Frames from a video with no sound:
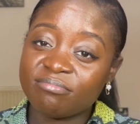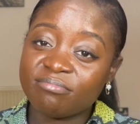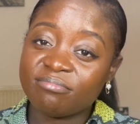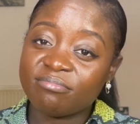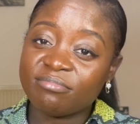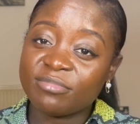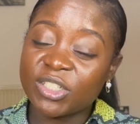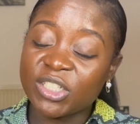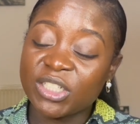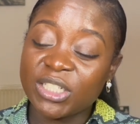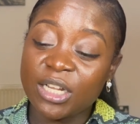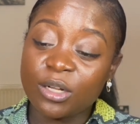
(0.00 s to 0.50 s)

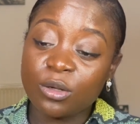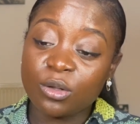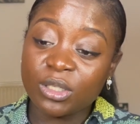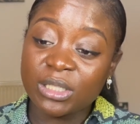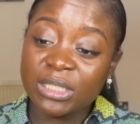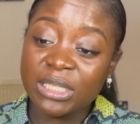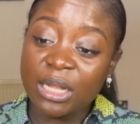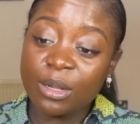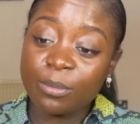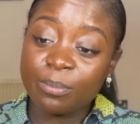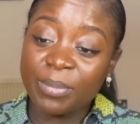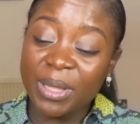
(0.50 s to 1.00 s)
does that not
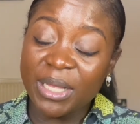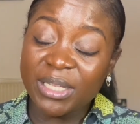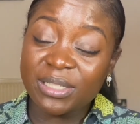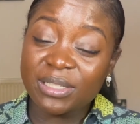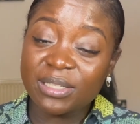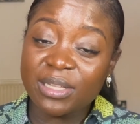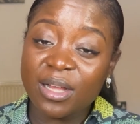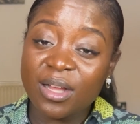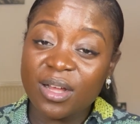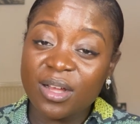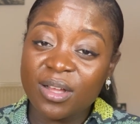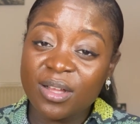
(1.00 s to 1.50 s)
sound
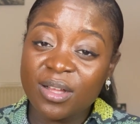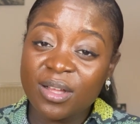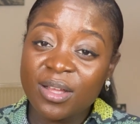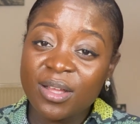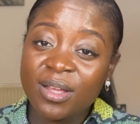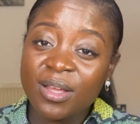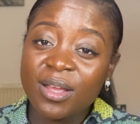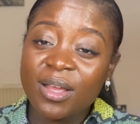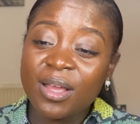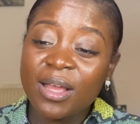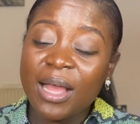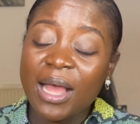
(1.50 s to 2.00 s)
better?
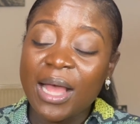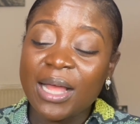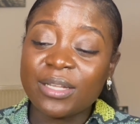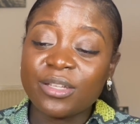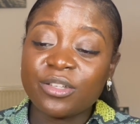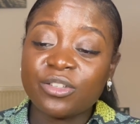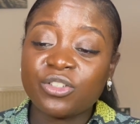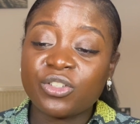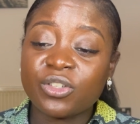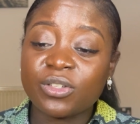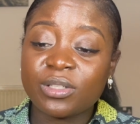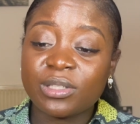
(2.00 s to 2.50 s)
And it
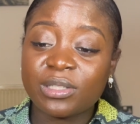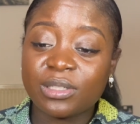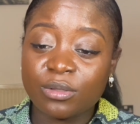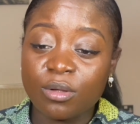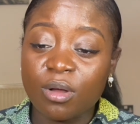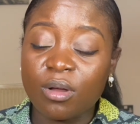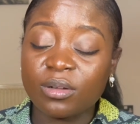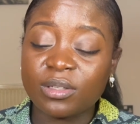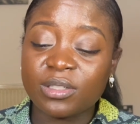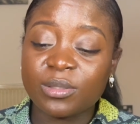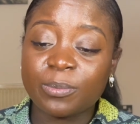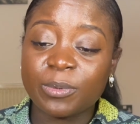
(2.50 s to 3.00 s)
just
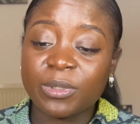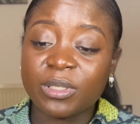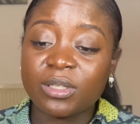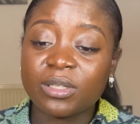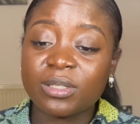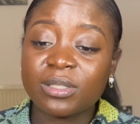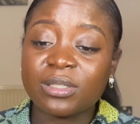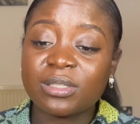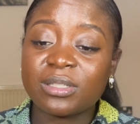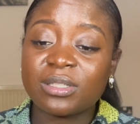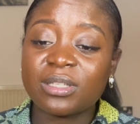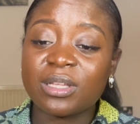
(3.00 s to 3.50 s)
sucks,
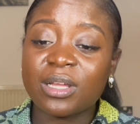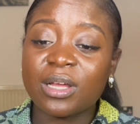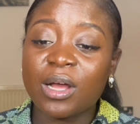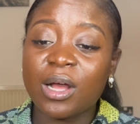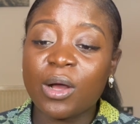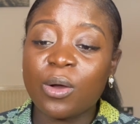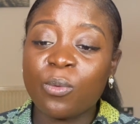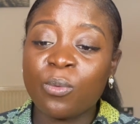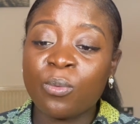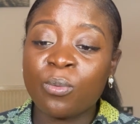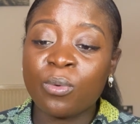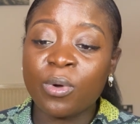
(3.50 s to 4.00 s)
because
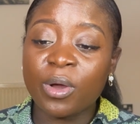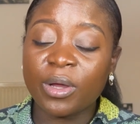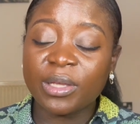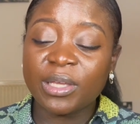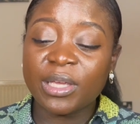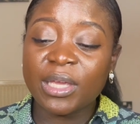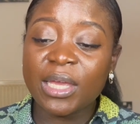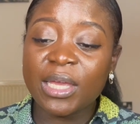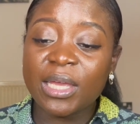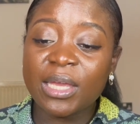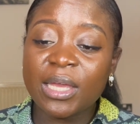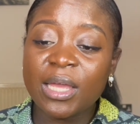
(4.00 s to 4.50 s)

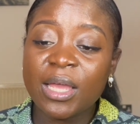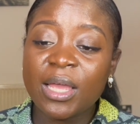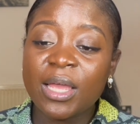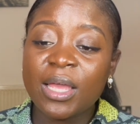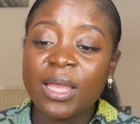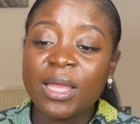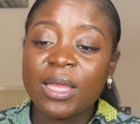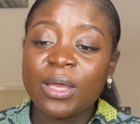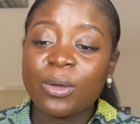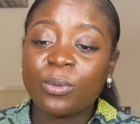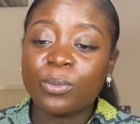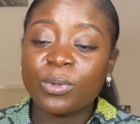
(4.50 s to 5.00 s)
working
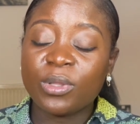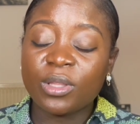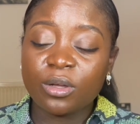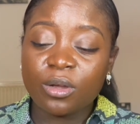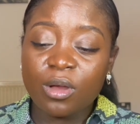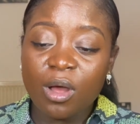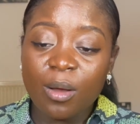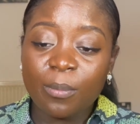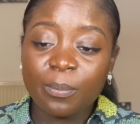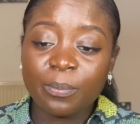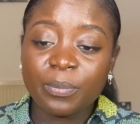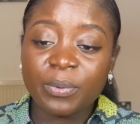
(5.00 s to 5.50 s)
with a
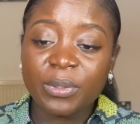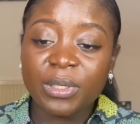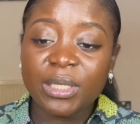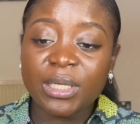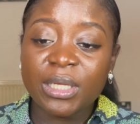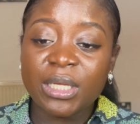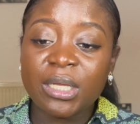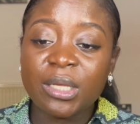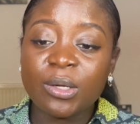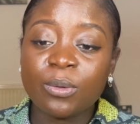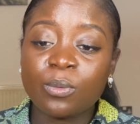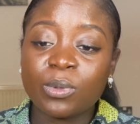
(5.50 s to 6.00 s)

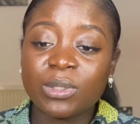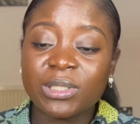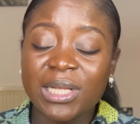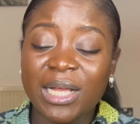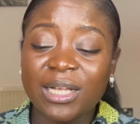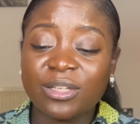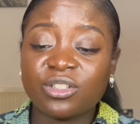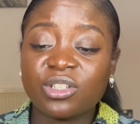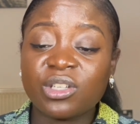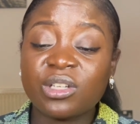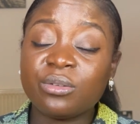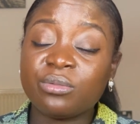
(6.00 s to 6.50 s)
company was
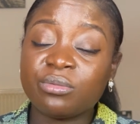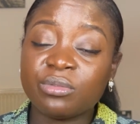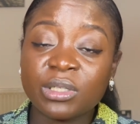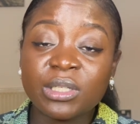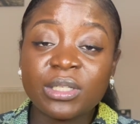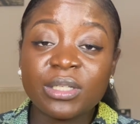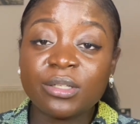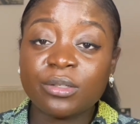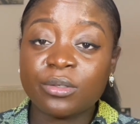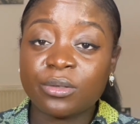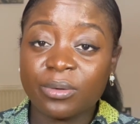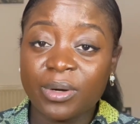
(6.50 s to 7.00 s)
actually
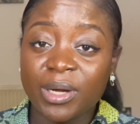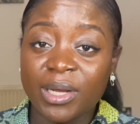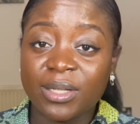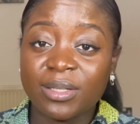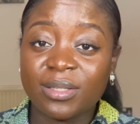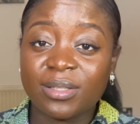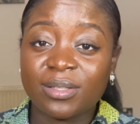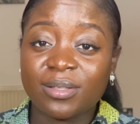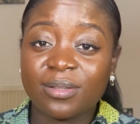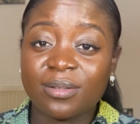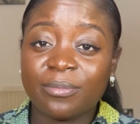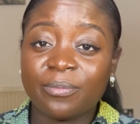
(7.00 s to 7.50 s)
really
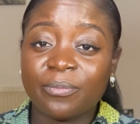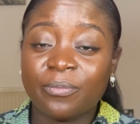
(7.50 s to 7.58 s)
great.